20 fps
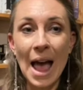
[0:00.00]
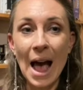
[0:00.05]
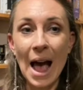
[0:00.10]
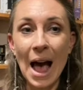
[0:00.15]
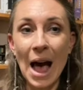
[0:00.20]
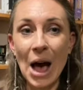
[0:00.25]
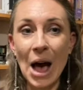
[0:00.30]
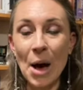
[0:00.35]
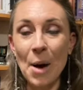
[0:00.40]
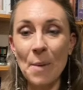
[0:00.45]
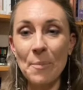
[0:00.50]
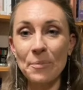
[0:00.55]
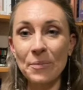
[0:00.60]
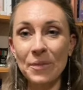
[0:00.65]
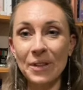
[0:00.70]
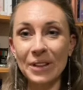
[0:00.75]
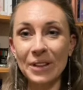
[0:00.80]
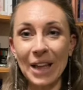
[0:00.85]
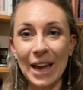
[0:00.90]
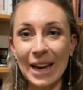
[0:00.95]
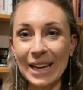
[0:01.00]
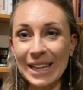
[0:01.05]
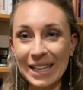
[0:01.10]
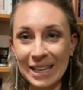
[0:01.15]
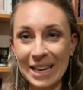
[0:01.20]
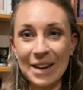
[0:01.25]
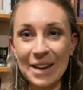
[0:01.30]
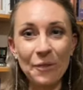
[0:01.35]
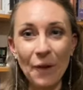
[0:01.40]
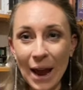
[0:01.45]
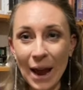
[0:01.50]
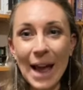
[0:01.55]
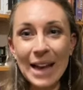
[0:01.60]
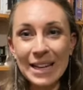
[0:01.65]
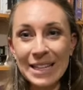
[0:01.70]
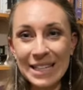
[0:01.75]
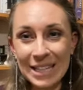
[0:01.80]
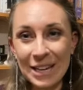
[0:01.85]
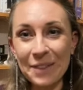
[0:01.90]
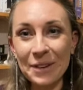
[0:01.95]
Like, if I
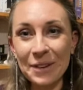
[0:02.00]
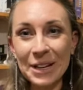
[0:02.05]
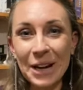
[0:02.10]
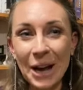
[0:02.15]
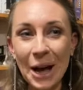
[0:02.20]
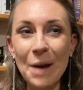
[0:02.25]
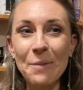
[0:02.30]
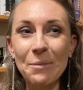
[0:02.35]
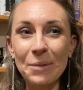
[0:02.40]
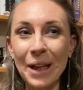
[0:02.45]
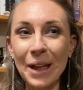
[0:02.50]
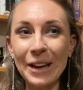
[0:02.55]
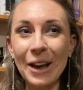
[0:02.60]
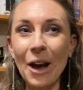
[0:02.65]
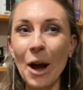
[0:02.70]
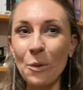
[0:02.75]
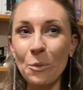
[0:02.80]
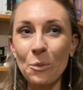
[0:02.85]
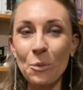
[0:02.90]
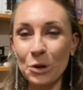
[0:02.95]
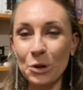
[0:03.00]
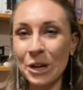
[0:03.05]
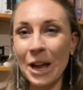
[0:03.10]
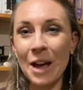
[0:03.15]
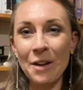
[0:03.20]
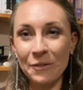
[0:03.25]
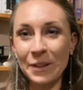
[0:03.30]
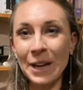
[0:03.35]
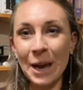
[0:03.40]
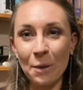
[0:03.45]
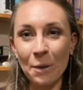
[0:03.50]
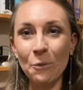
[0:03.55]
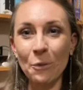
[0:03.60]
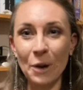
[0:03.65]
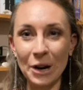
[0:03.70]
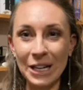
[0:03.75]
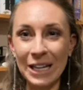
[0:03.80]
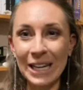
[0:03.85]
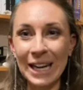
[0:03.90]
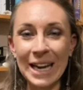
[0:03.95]
had given up, like, I wouldn't have kept
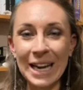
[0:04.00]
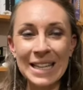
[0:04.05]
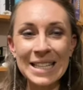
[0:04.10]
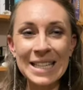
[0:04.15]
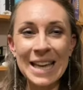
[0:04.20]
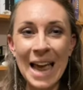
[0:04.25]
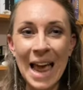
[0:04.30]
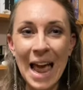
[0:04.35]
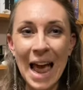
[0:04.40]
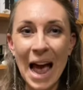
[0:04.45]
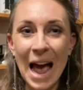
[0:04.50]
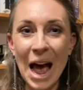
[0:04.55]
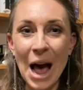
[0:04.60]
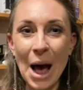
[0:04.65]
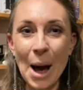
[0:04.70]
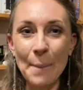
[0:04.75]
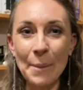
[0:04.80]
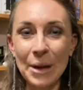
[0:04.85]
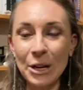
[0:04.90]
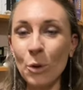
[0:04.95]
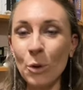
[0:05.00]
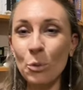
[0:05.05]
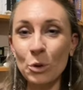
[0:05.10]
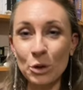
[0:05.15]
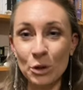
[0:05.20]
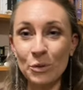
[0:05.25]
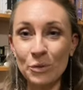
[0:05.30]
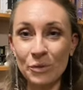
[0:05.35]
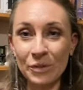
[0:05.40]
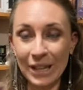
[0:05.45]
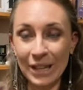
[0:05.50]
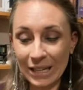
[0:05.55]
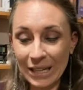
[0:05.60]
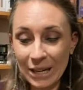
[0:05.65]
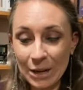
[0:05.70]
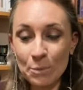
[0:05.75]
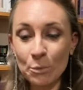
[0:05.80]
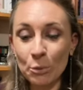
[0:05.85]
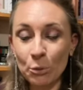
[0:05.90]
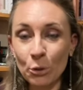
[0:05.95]
running it. And I wouldn't have, like,
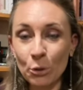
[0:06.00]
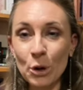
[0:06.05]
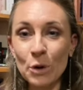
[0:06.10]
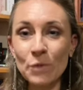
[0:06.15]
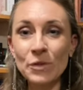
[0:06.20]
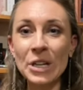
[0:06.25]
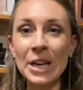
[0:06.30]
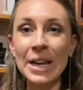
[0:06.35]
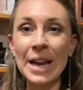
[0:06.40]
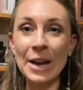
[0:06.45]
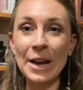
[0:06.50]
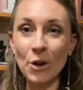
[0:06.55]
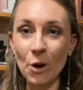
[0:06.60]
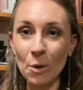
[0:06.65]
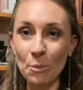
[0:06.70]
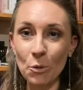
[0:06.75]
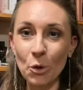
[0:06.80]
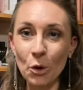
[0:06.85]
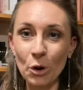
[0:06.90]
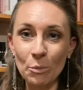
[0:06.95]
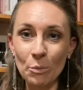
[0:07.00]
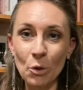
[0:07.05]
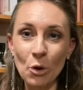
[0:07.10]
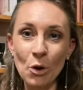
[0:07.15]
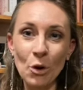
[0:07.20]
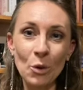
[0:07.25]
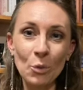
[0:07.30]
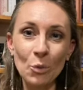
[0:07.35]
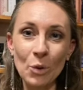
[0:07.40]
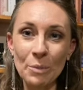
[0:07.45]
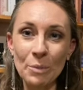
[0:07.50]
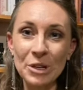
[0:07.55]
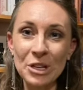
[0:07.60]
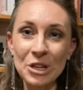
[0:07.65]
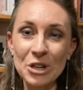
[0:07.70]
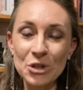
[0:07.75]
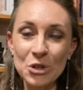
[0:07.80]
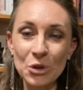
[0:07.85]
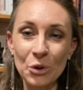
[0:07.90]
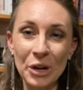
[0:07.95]
improved it and got more and more
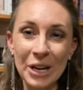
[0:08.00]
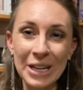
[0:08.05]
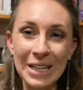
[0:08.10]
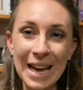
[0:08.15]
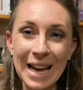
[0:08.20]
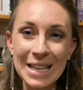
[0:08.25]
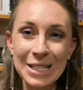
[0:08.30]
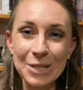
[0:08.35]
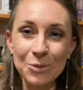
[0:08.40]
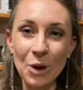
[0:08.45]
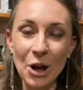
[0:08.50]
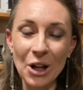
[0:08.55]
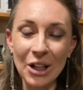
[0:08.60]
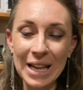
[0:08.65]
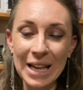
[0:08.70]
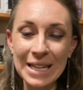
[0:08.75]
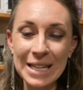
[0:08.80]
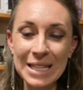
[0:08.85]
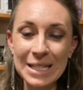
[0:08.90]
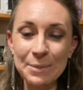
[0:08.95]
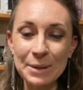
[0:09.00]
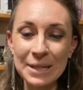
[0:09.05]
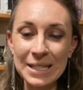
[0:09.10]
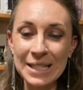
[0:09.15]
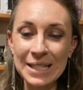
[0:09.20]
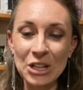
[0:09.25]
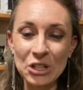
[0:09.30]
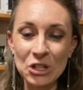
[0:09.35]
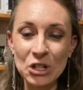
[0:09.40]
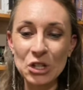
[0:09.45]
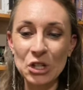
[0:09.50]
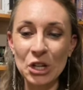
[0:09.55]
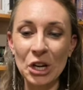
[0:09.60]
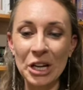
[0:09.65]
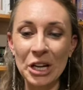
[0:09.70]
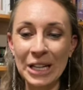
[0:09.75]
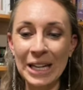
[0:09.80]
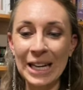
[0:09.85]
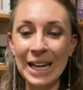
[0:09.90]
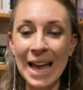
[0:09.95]
women join as well. And it's been such a
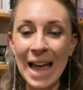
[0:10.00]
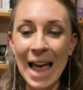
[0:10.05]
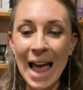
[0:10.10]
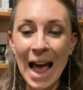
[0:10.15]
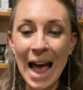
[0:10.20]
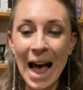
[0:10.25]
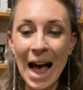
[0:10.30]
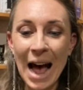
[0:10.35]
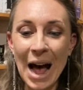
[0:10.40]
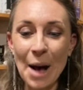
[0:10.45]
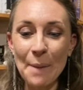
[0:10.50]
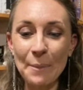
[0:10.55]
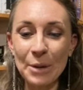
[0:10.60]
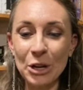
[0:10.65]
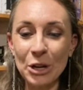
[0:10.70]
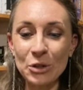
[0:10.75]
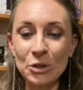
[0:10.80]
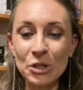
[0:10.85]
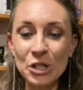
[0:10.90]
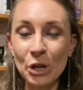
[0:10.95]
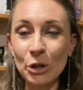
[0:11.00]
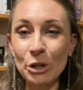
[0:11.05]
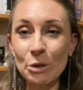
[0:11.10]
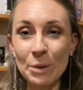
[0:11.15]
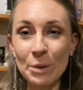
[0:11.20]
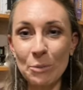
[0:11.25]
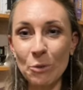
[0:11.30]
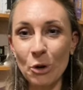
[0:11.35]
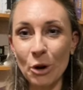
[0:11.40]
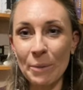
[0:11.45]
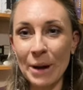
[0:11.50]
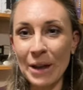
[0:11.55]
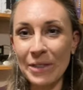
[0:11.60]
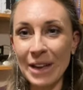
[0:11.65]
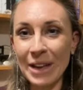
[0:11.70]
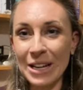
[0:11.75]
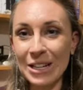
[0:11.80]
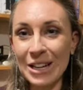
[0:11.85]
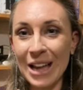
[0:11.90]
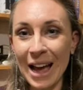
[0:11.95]
journey. And I'll tell you a bit more about
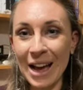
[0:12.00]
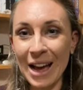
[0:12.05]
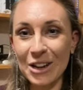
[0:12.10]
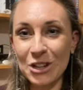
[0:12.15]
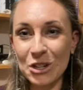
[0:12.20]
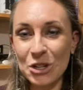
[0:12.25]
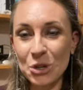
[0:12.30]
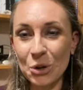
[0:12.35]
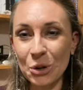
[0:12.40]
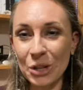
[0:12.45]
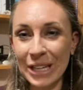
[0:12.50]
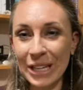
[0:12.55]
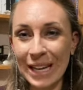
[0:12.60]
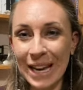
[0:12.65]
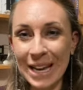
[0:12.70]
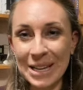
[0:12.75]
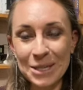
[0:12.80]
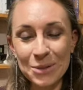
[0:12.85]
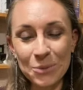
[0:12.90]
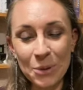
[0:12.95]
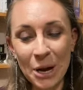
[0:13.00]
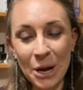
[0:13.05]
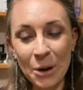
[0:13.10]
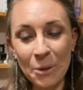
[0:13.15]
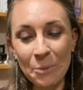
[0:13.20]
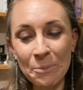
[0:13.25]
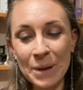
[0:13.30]
that, shortly as well.